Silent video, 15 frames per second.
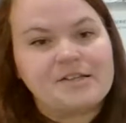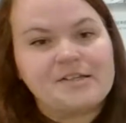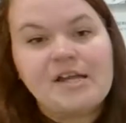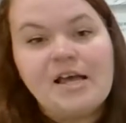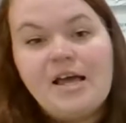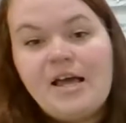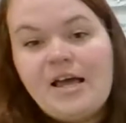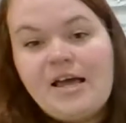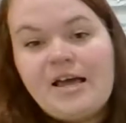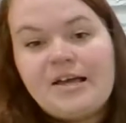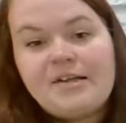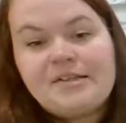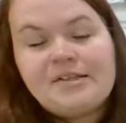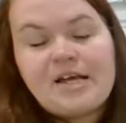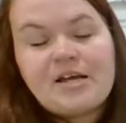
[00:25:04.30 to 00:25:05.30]
Flex
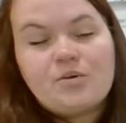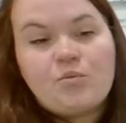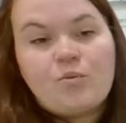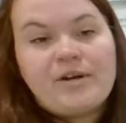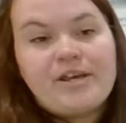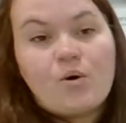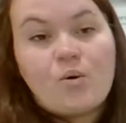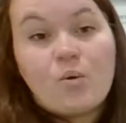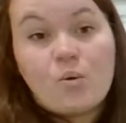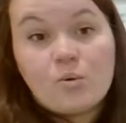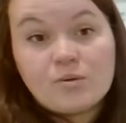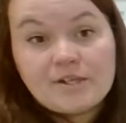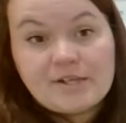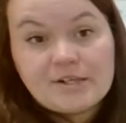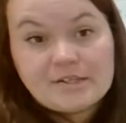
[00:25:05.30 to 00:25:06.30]
is that we
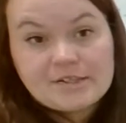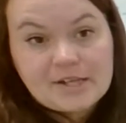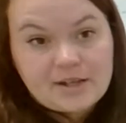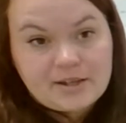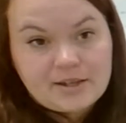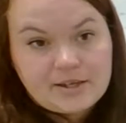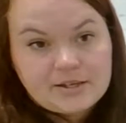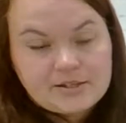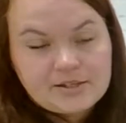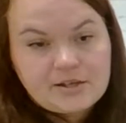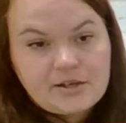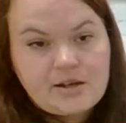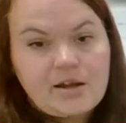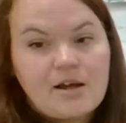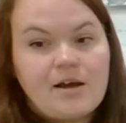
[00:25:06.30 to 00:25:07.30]
only sell it
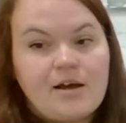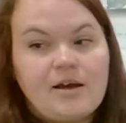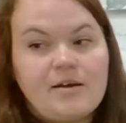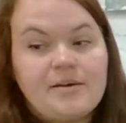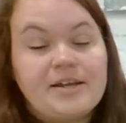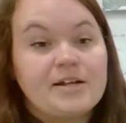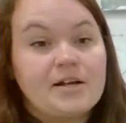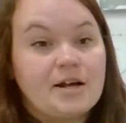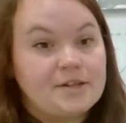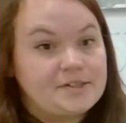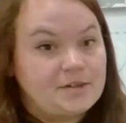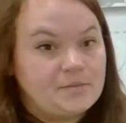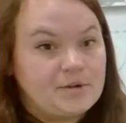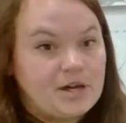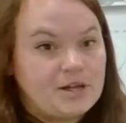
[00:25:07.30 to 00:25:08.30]
in
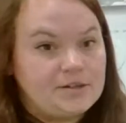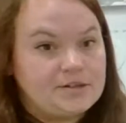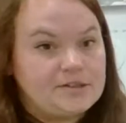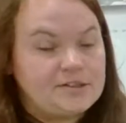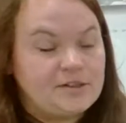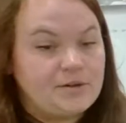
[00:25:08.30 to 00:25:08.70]
custom cuts.